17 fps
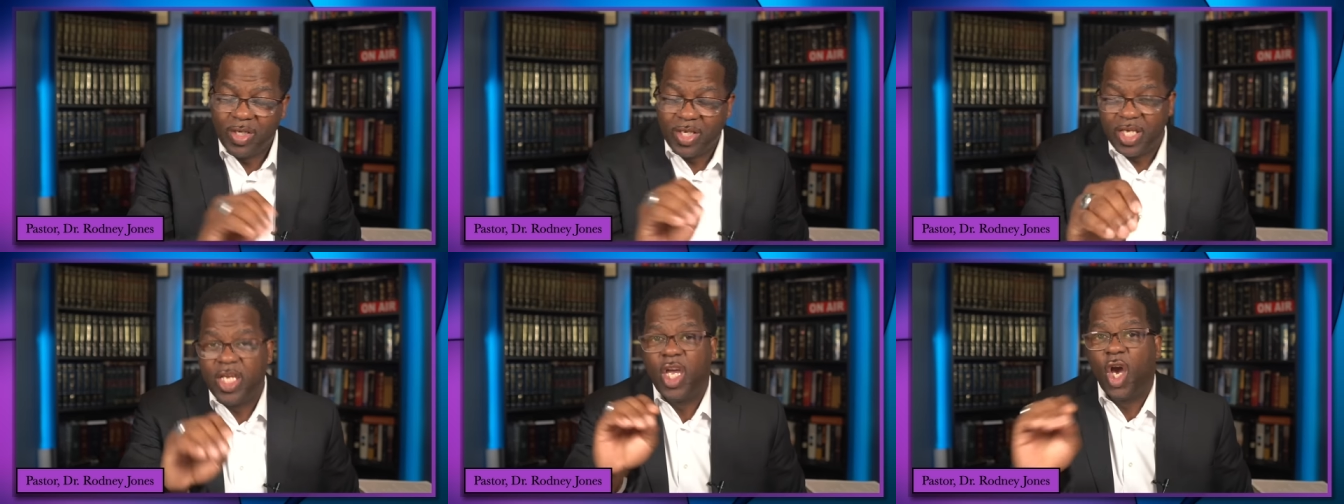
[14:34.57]

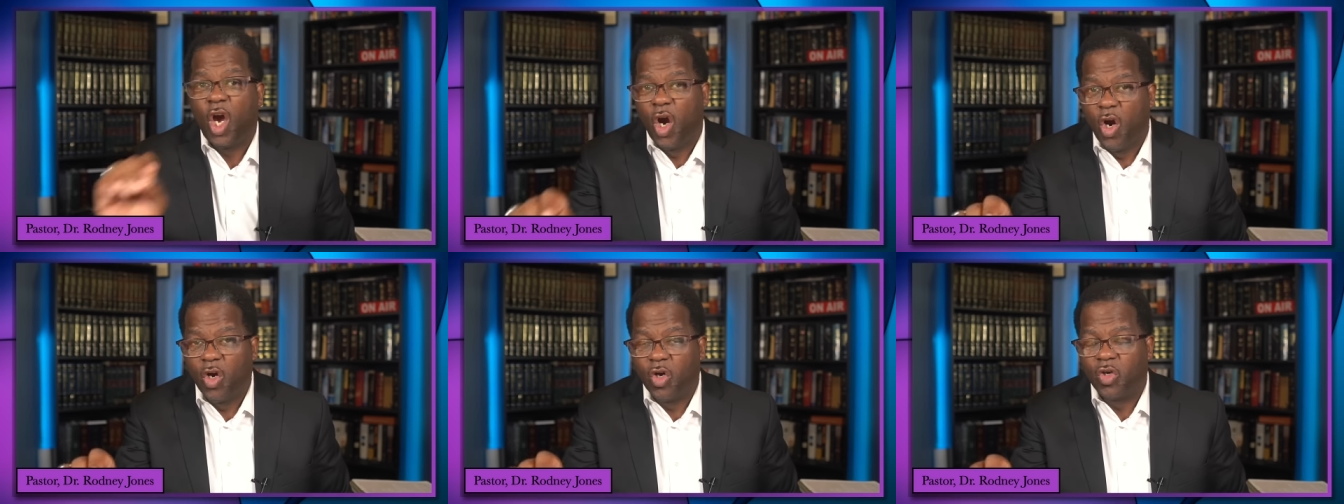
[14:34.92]
When he
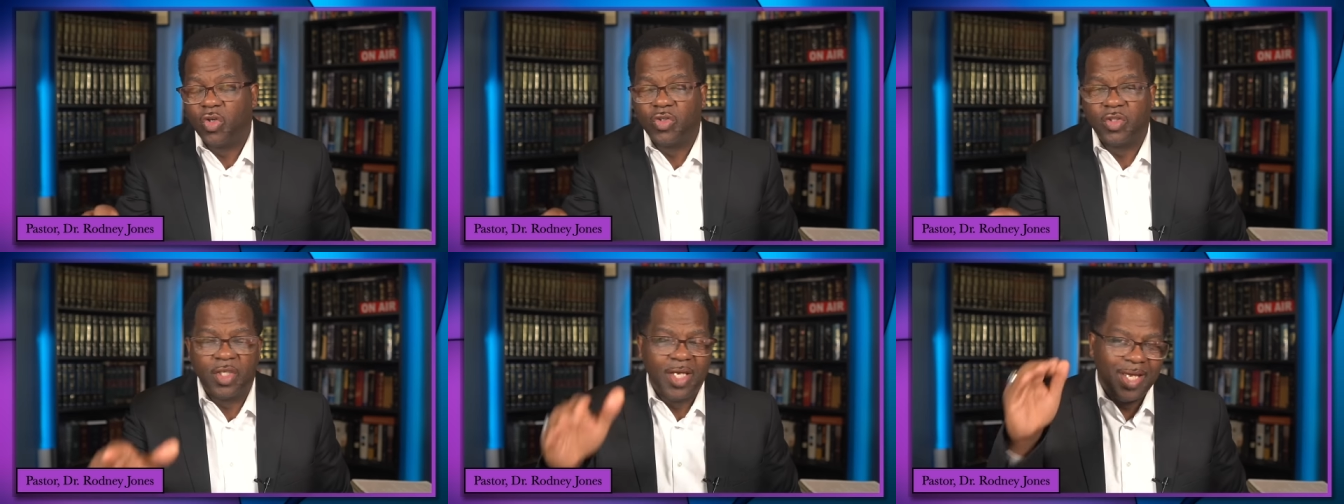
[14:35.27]

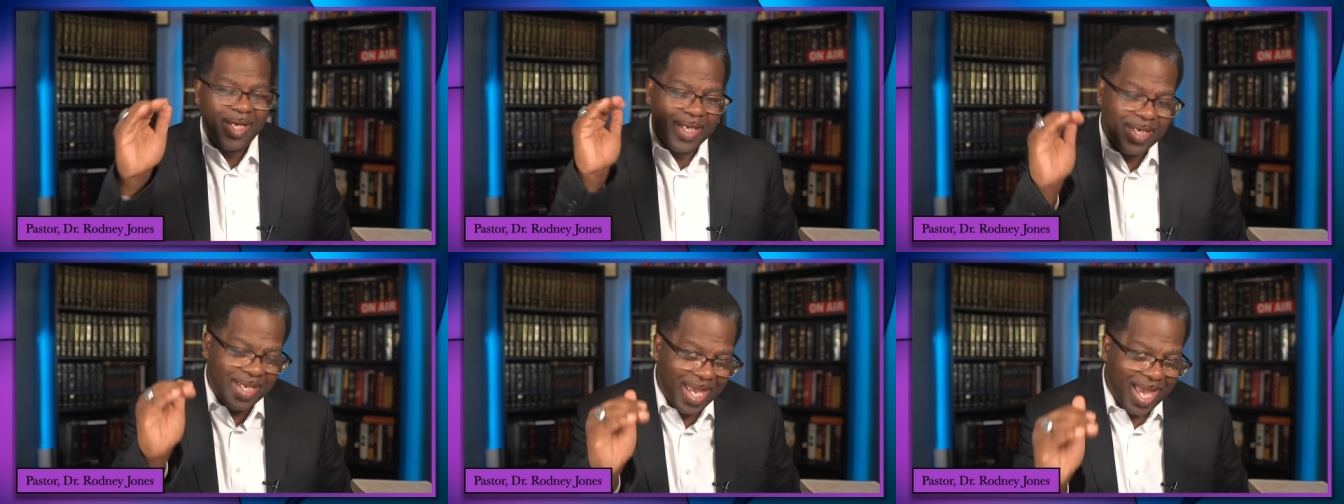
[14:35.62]
heard,
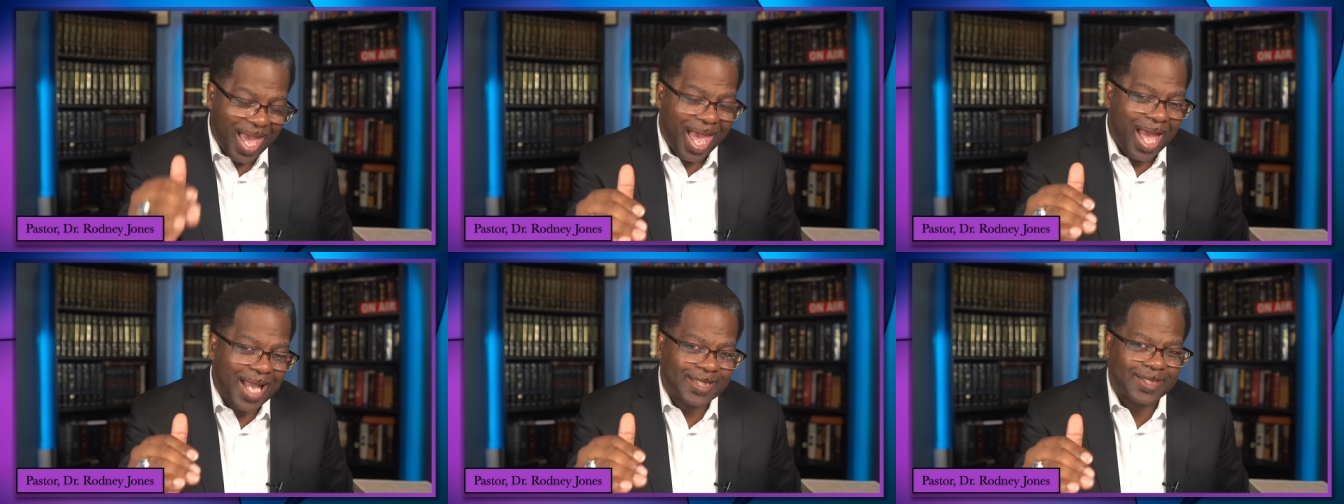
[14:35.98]

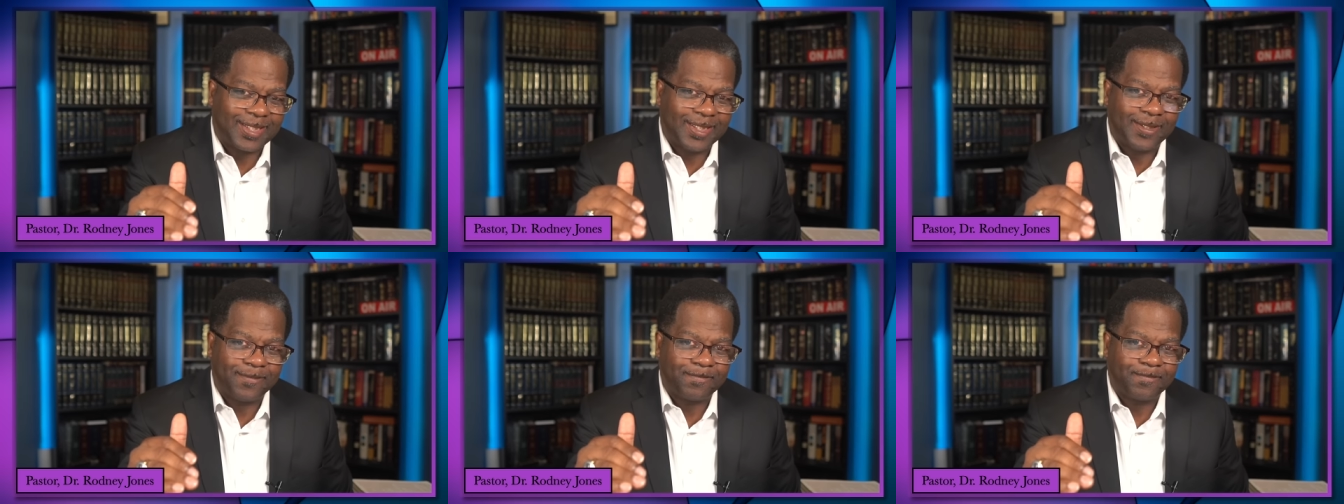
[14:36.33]
he
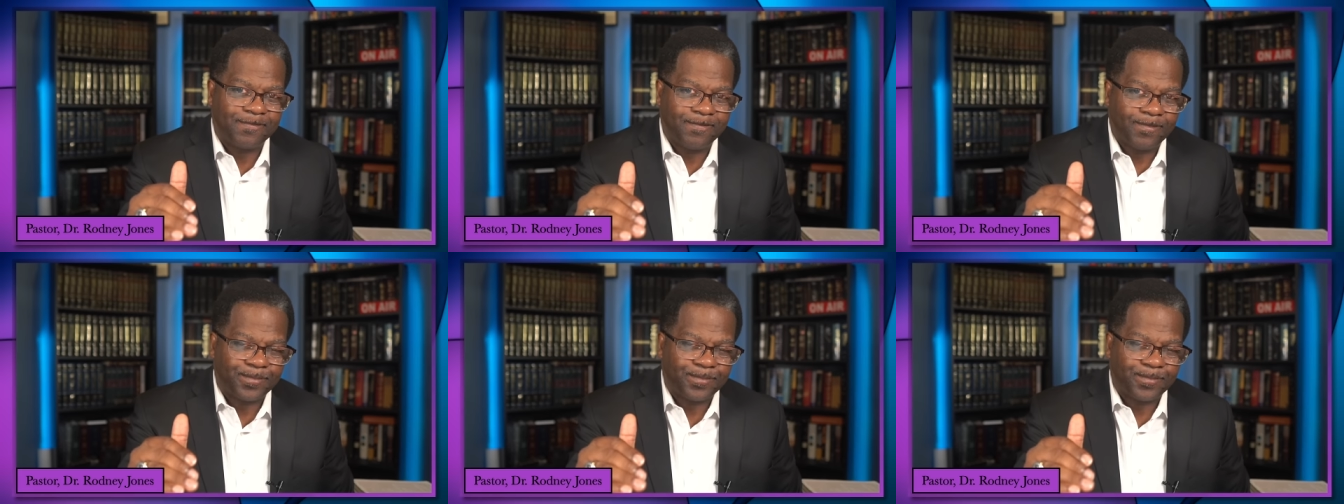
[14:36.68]
acted.